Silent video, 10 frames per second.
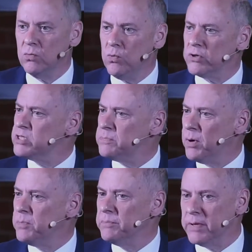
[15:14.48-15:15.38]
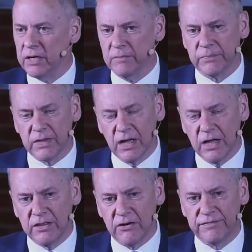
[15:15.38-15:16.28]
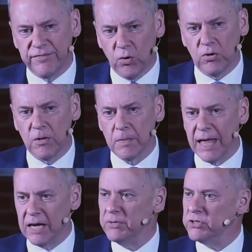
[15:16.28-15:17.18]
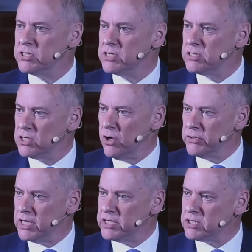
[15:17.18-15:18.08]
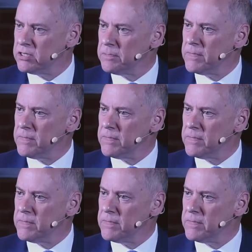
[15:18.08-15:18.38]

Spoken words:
what has the problem been? There are 4 elements to contest.